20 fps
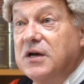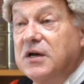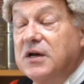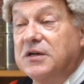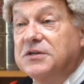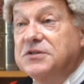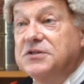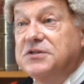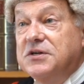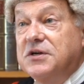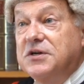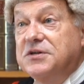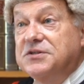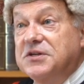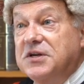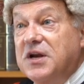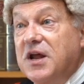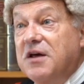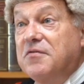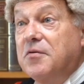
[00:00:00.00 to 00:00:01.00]
and so it's
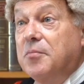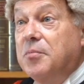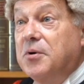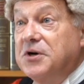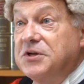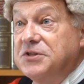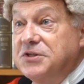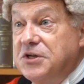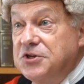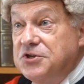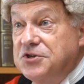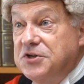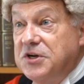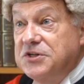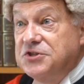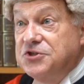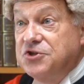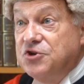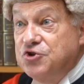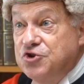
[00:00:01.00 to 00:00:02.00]
in everybody's
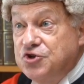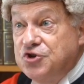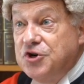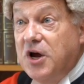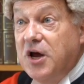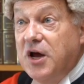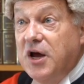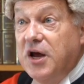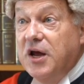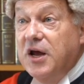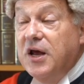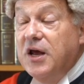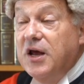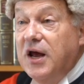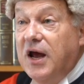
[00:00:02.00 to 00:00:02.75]
interest to try